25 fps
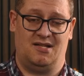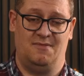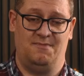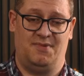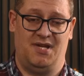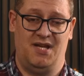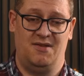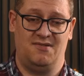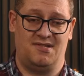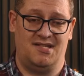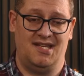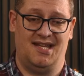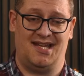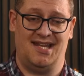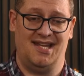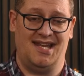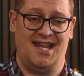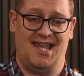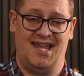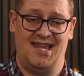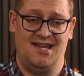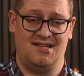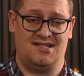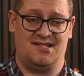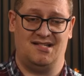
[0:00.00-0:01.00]
computer, you
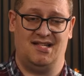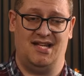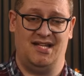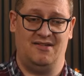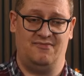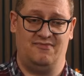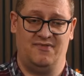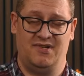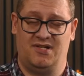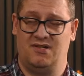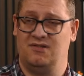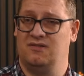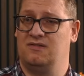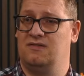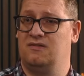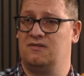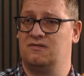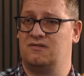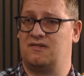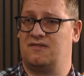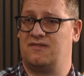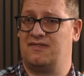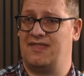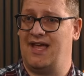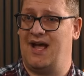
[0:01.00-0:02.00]
can easily
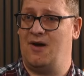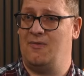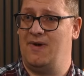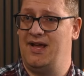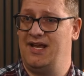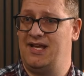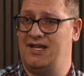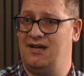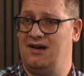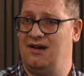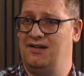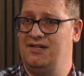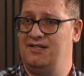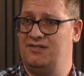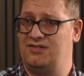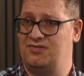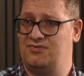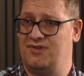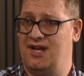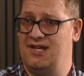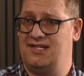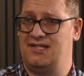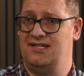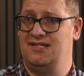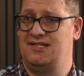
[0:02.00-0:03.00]
record that way, can't you?
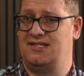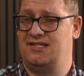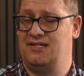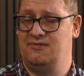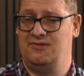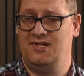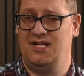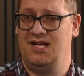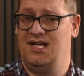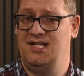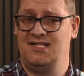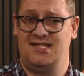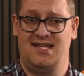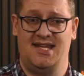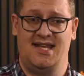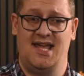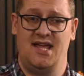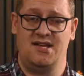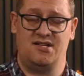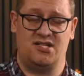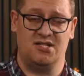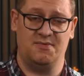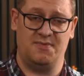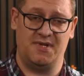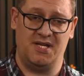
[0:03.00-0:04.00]
Straight into a,
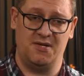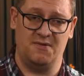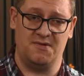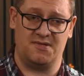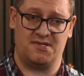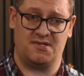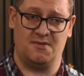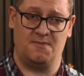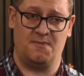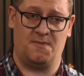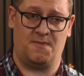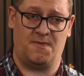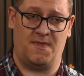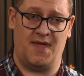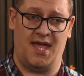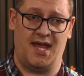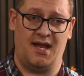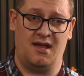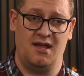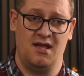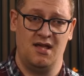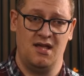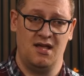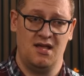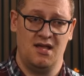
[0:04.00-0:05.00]
a DAW or
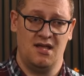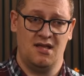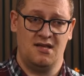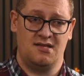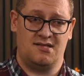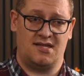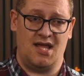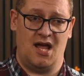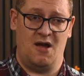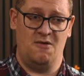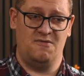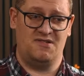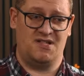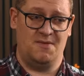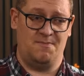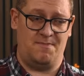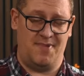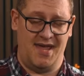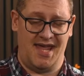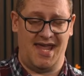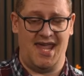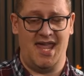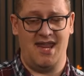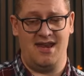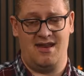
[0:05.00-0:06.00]
something. So as a
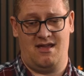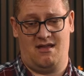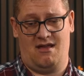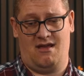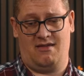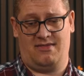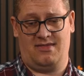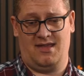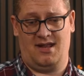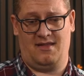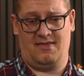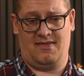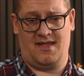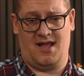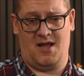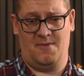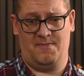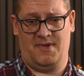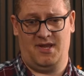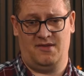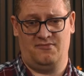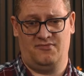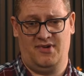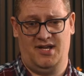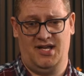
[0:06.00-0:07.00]
beginner, I think that would
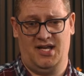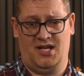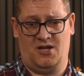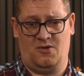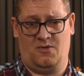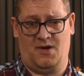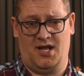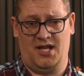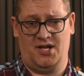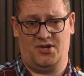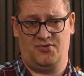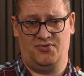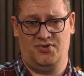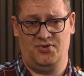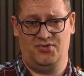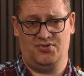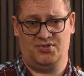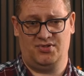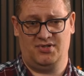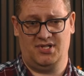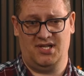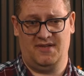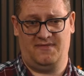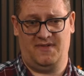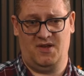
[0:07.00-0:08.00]
be really quite
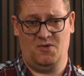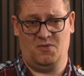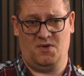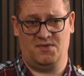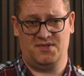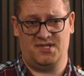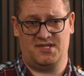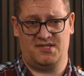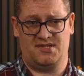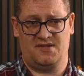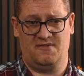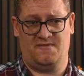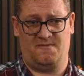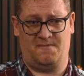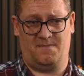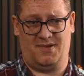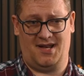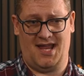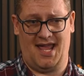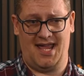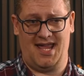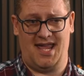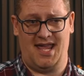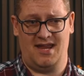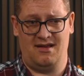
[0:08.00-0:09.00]
crucial if you want to sort of
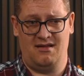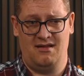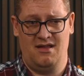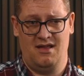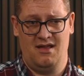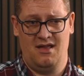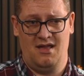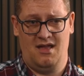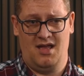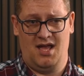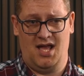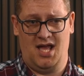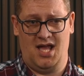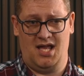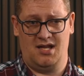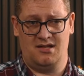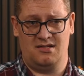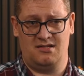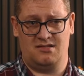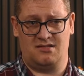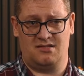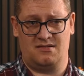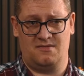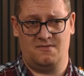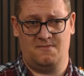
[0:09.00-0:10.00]
play in
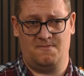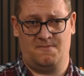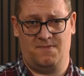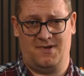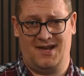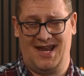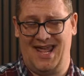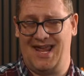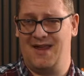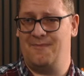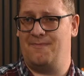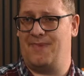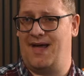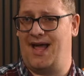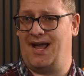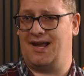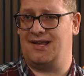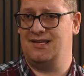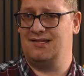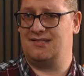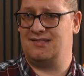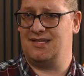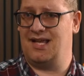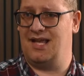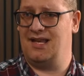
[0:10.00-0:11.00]
and play
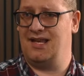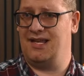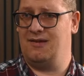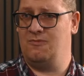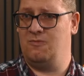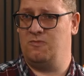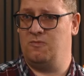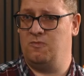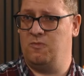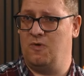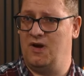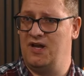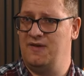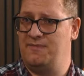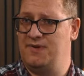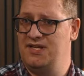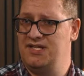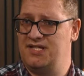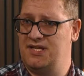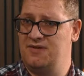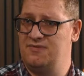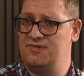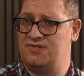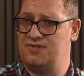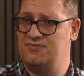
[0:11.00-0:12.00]
back exactly what you've been
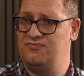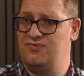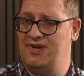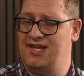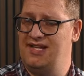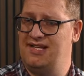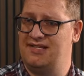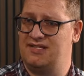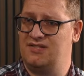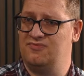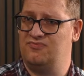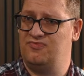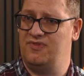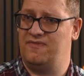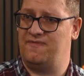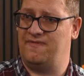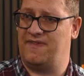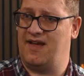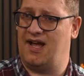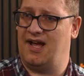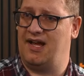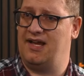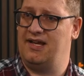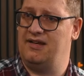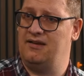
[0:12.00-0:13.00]
doing to really sort of
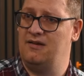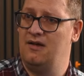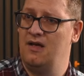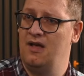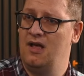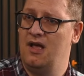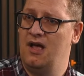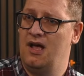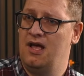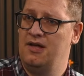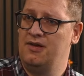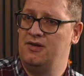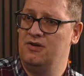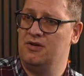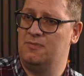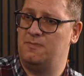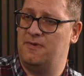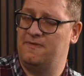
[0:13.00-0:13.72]
refine your